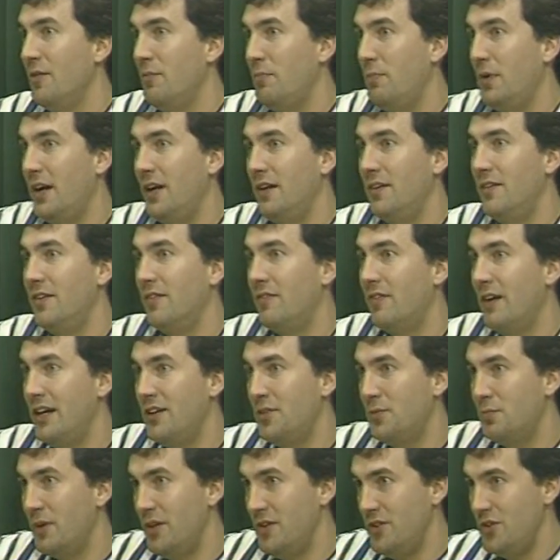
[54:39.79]
but the vice
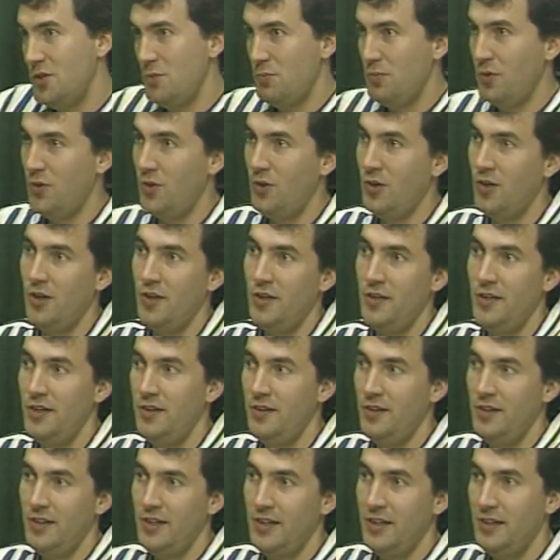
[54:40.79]
principal and
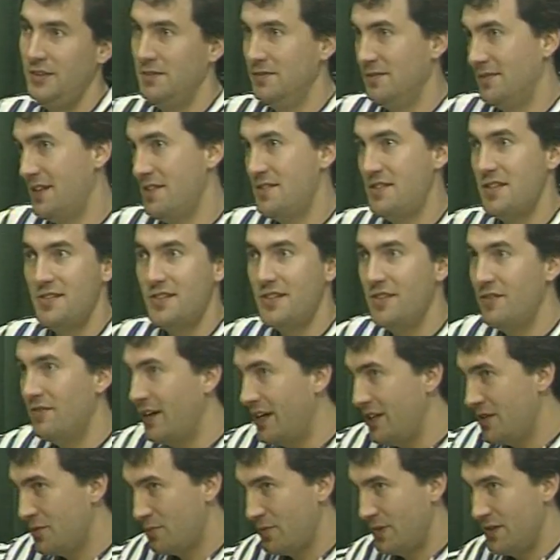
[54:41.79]
then the assistant
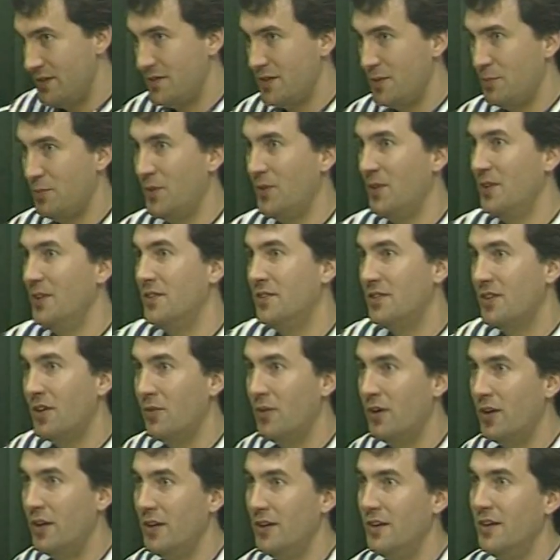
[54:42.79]
vice principal and so
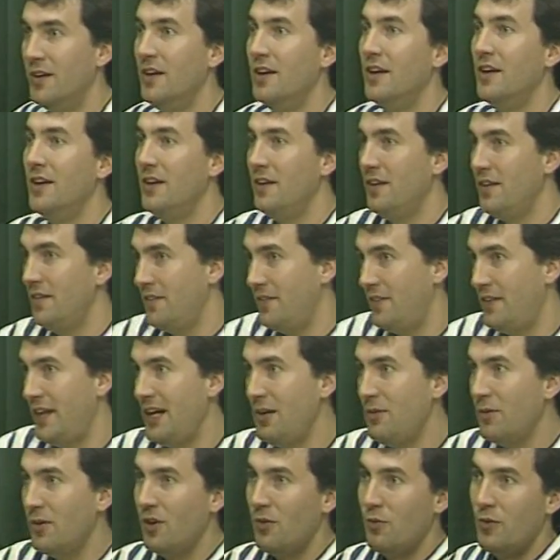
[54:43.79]
on, they
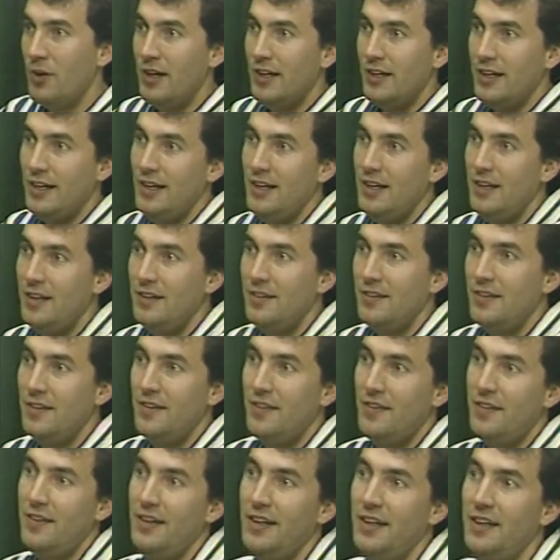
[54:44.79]
were at one end,
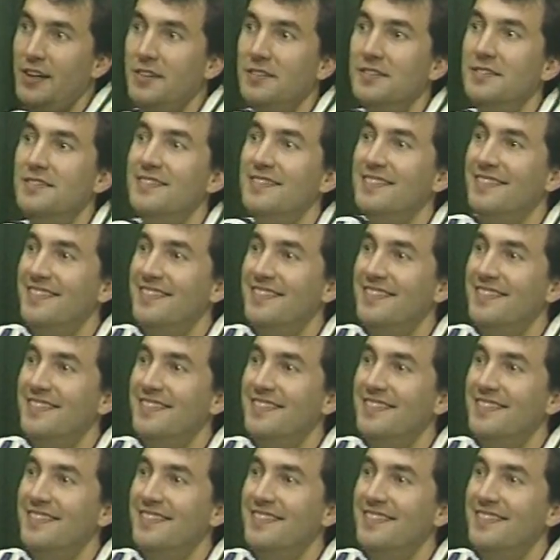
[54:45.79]
and then